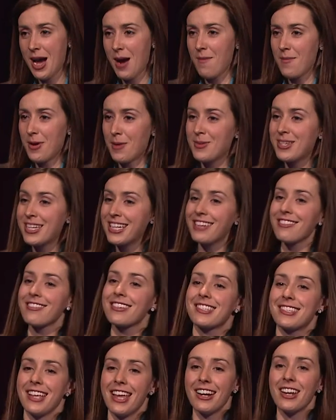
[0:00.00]
But a particular
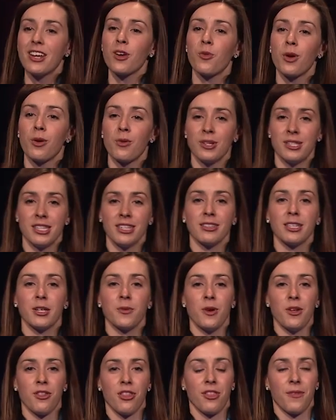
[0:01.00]
senator we were dealing
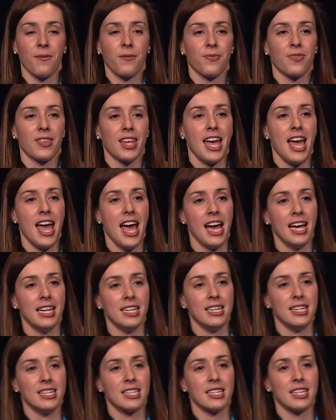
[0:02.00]
with,
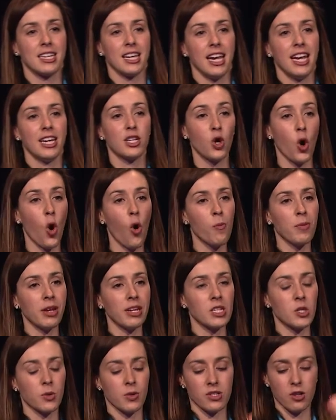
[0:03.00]
and he'd called me
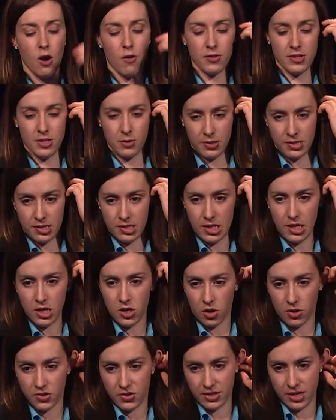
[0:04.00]
into his office, he was sitting
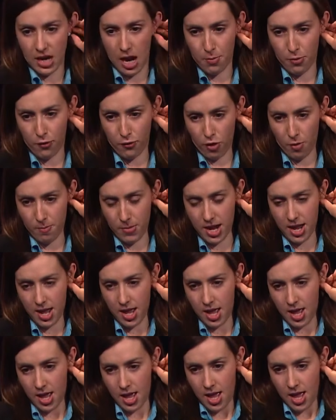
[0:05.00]
across the table from me,
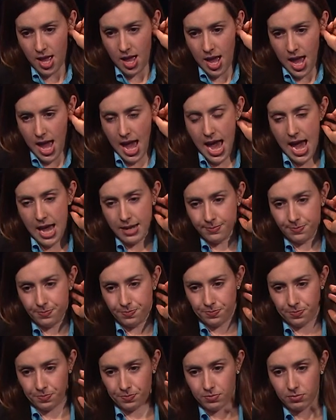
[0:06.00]
and
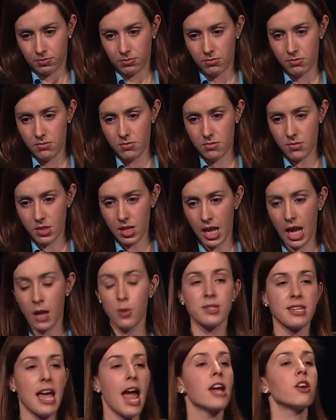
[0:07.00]
he
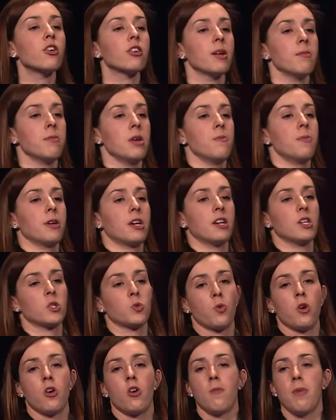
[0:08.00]
was angry at me because
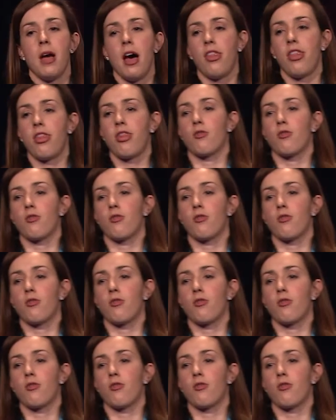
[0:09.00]
we were about